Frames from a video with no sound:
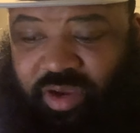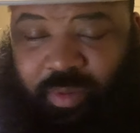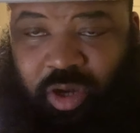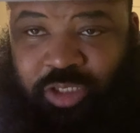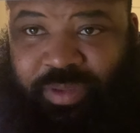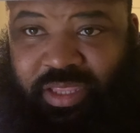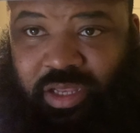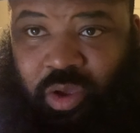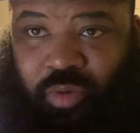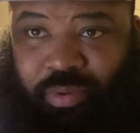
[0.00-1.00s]
Kamara has been the
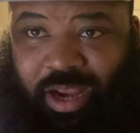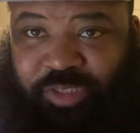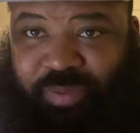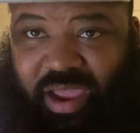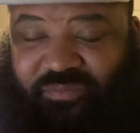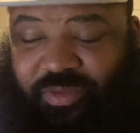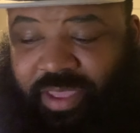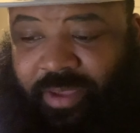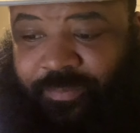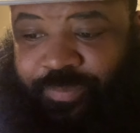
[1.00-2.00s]
lone bright spot for
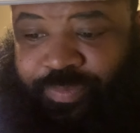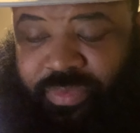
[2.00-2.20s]
them.